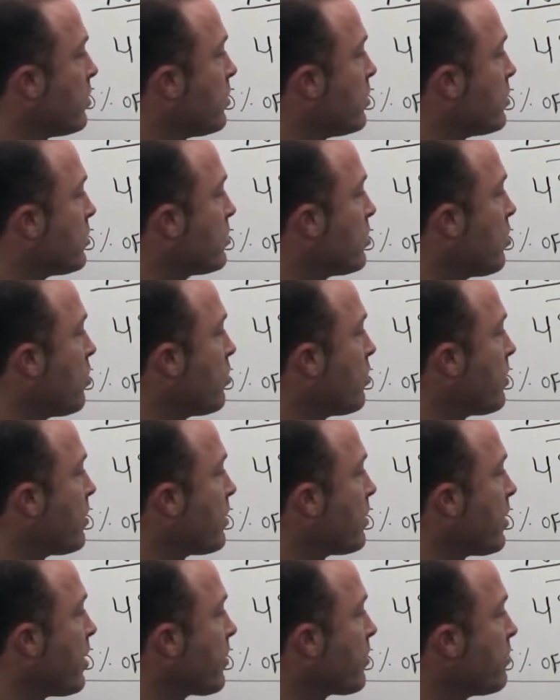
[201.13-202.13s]
So
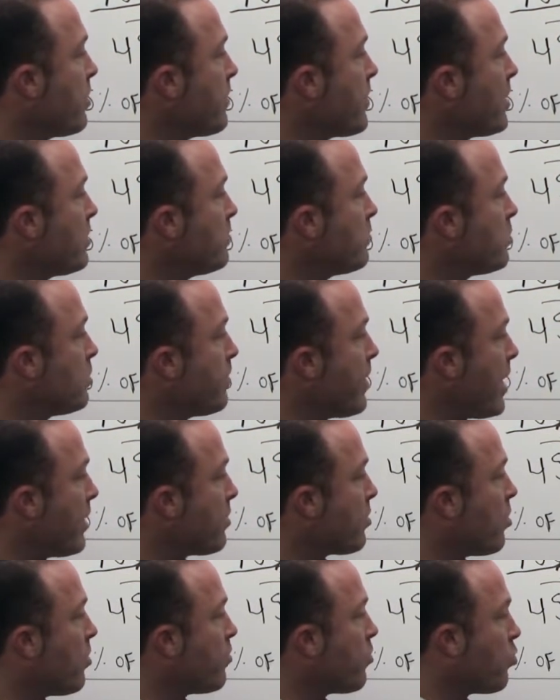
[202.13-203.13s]
a 3-bedroom, 2-bath
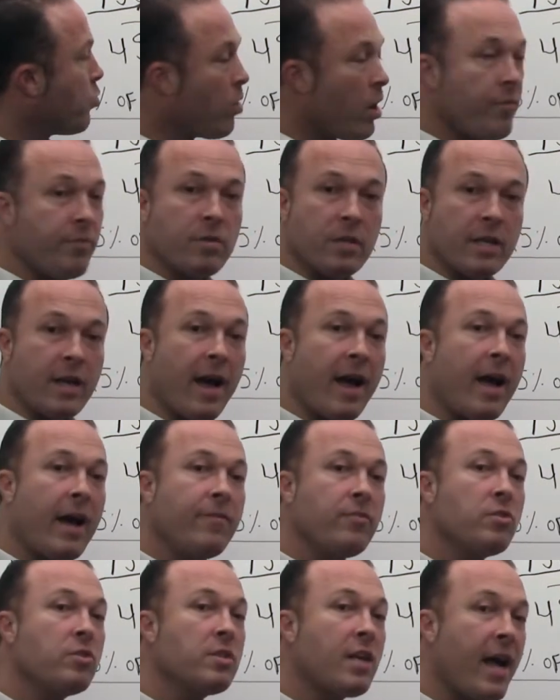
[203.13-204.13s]
home, roughly,
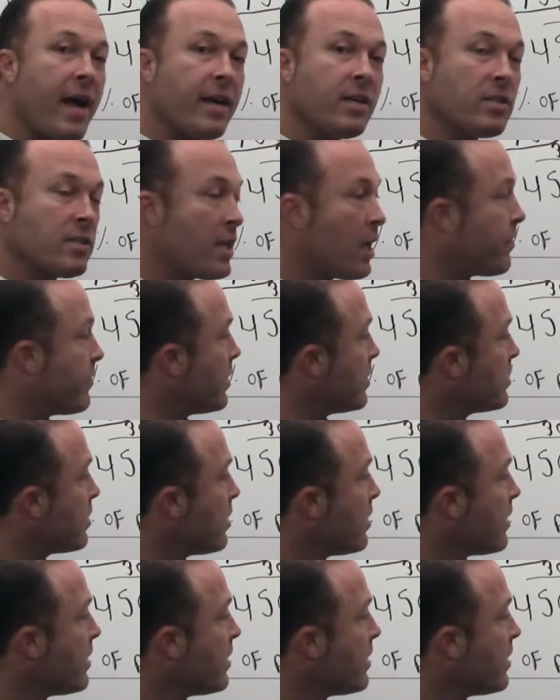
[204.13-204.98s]
after tax savings,